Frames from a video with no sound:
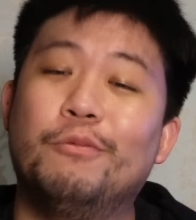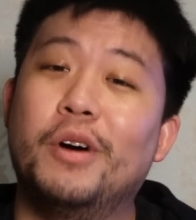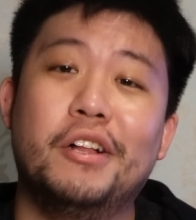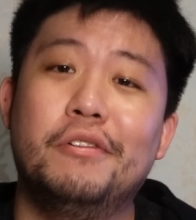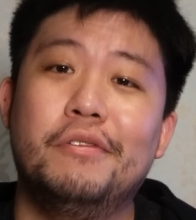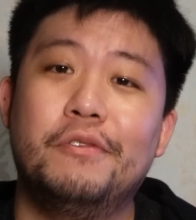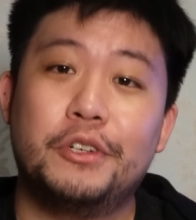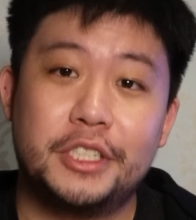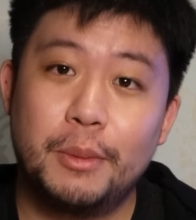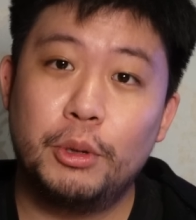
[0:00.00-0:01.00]
Well,
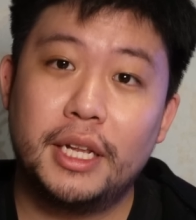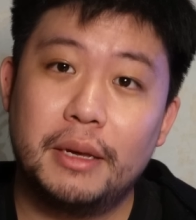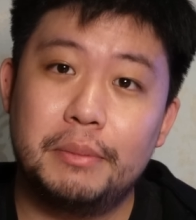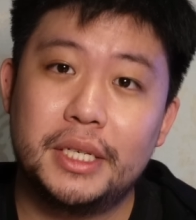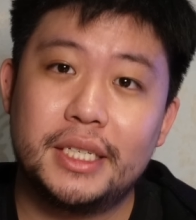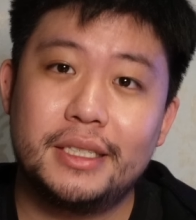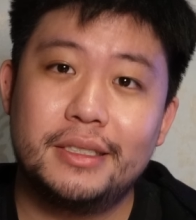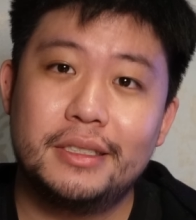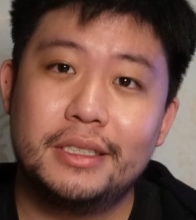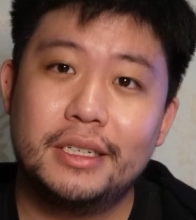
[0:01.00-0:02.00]
for someone like me,
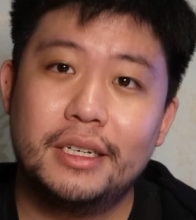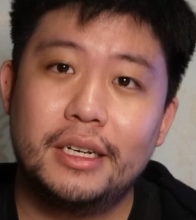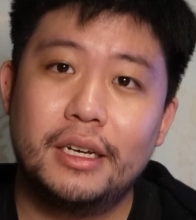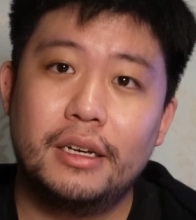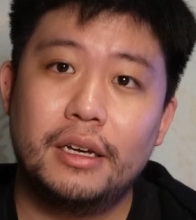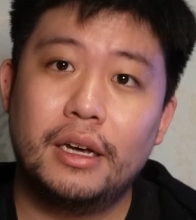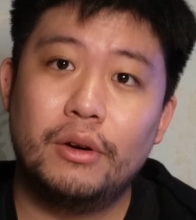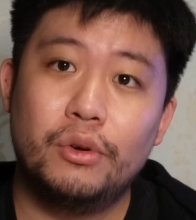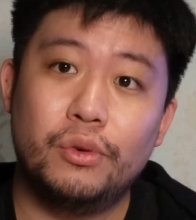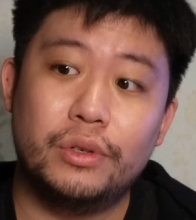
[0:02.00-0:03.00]

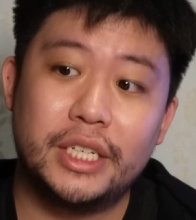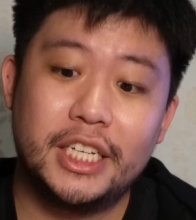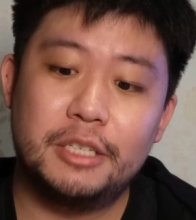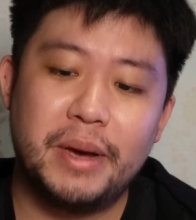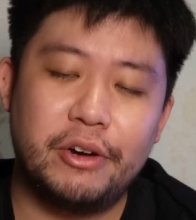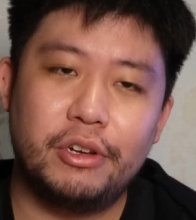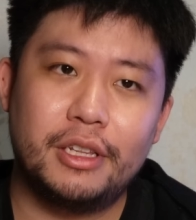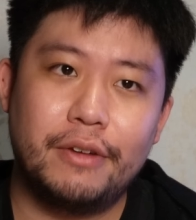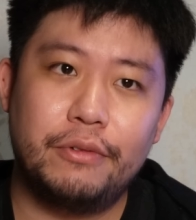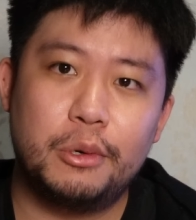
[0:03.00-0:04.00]
who needs battery
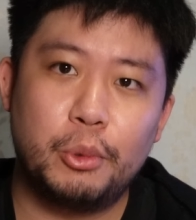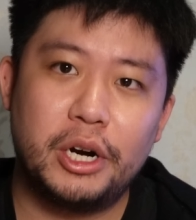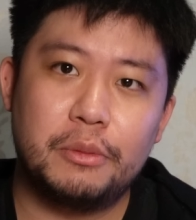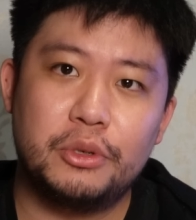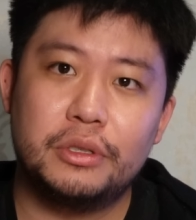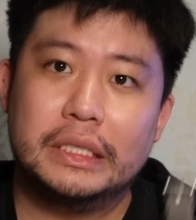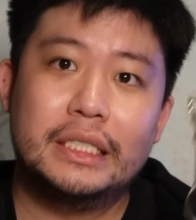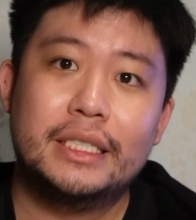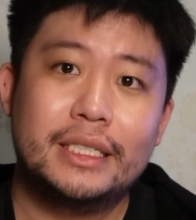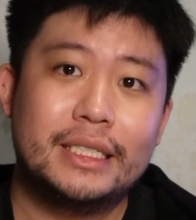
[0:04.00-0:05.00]
life for a wearable,
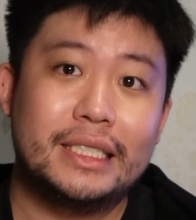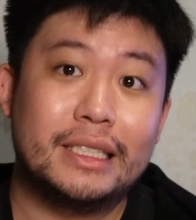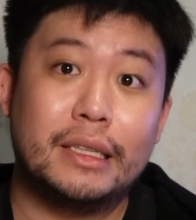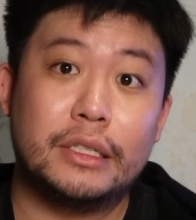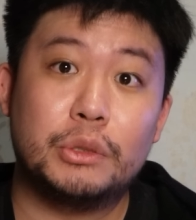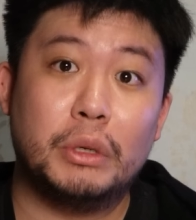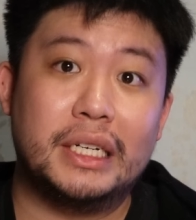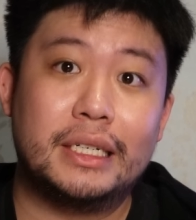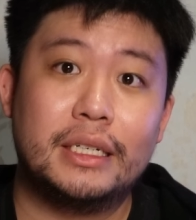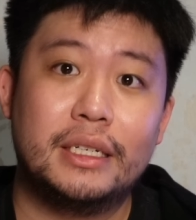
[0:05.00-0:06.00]
this
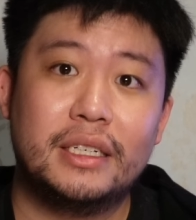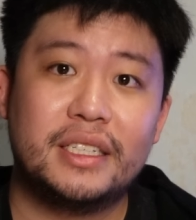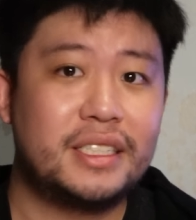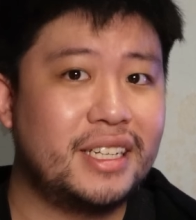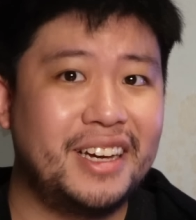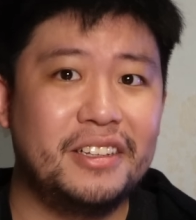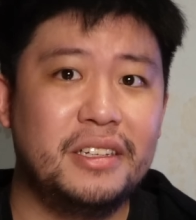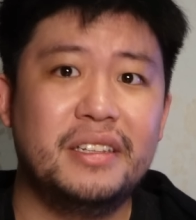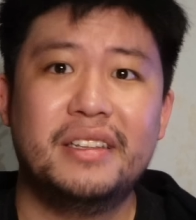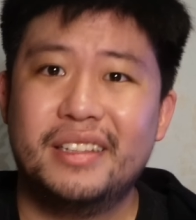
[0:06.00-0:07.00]
one.
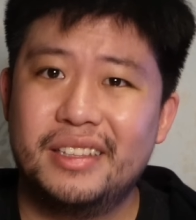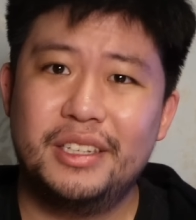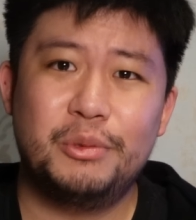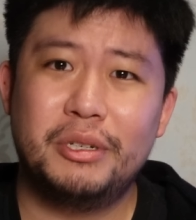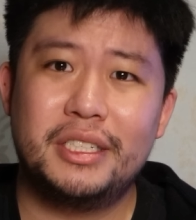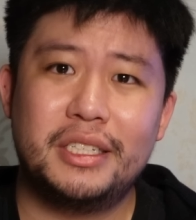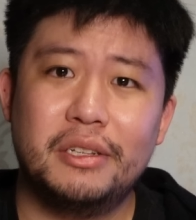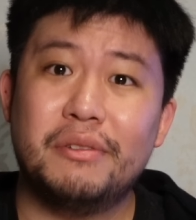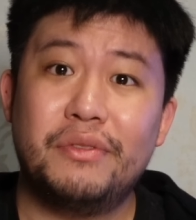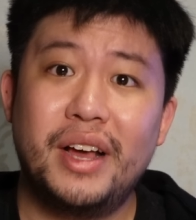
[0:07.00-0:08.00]
Style, this one
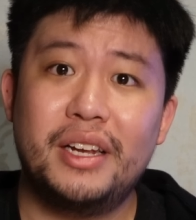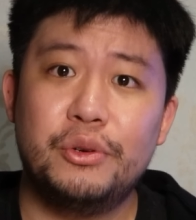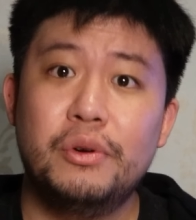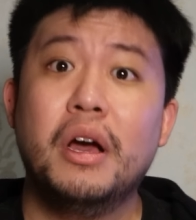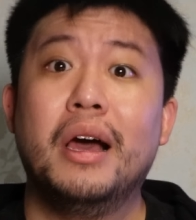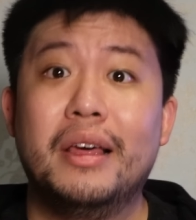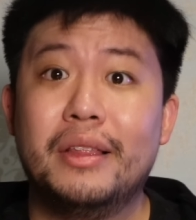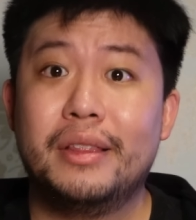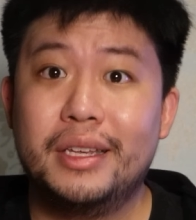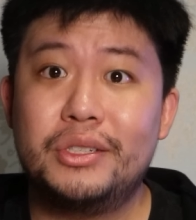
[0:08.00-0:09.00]
still. Value,
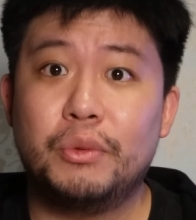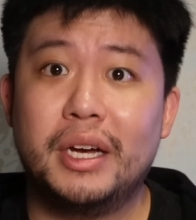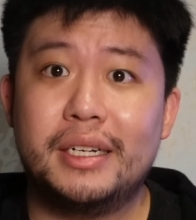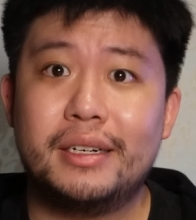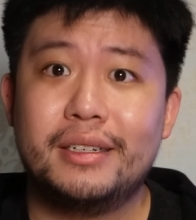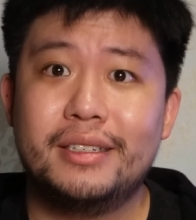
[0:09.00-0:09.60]
this one.